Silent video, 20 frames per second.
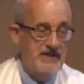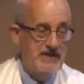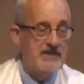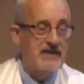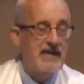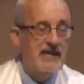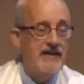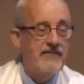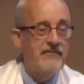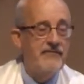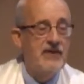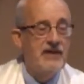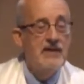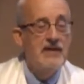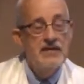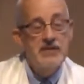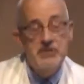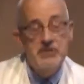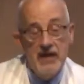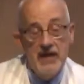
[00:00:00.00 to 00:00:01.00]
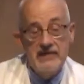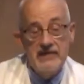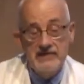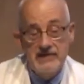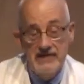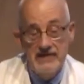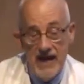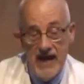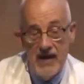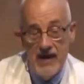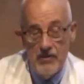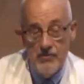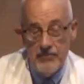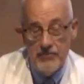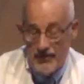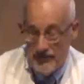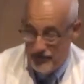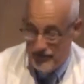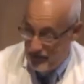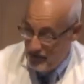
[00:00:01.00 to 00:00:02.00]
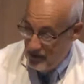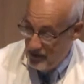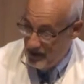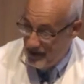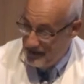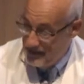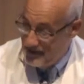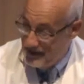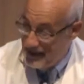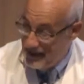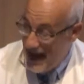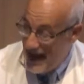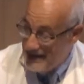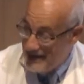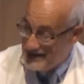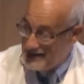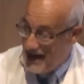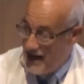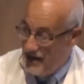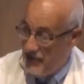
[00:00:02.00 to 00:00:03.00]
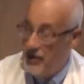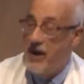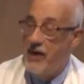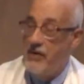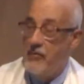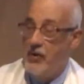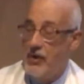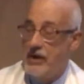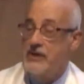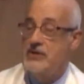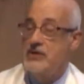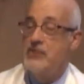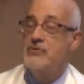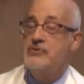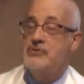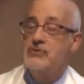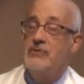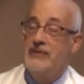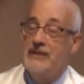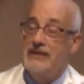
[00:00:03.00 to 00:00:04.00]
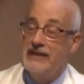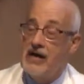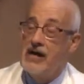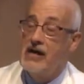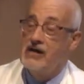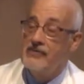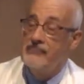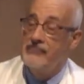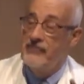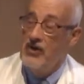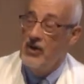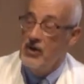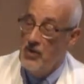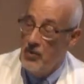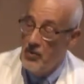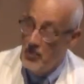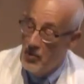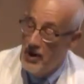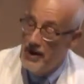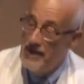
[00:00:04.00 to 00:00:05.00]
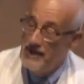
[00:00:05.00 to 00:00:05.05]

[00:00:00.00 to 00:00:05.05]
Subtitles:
I've just now performed. That's how I want you to love one